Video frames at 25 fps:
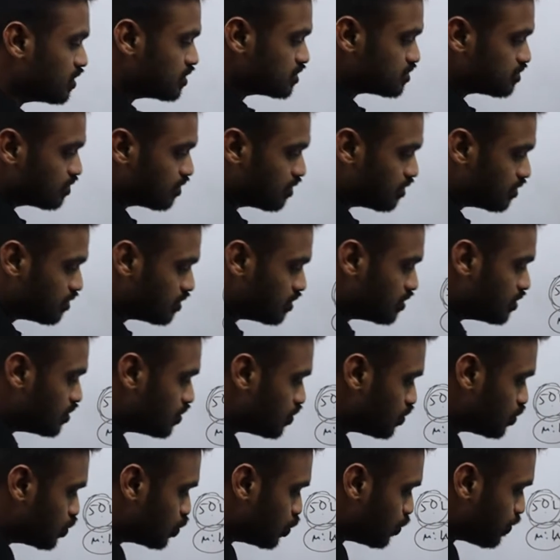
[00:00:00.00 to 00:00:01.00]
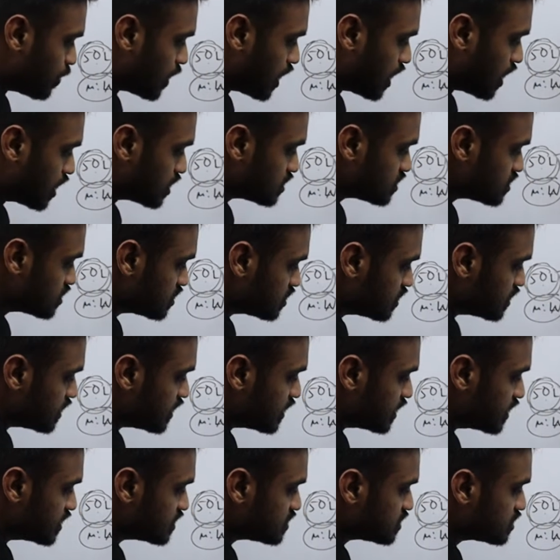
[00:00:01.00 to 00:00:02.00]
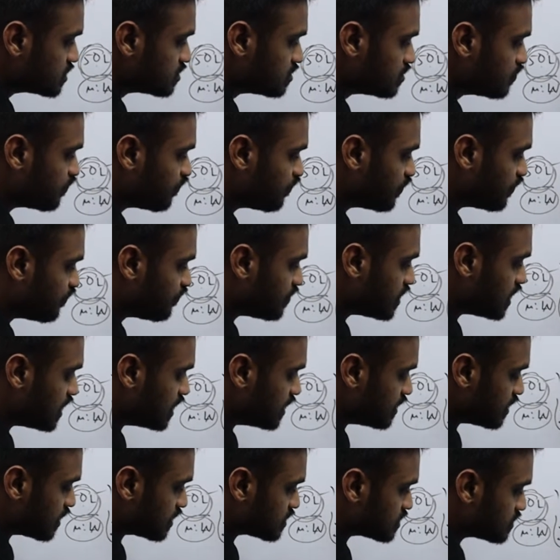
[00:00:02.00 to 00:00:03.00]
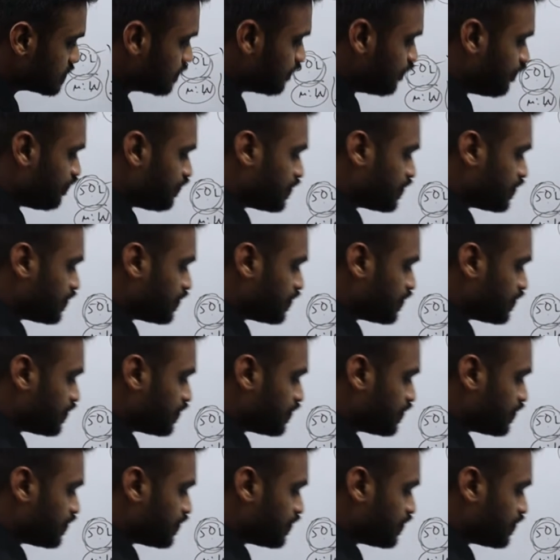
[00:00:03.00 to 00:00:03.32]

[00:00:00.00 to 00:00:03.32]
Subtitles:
So 2 parts is 50 liters.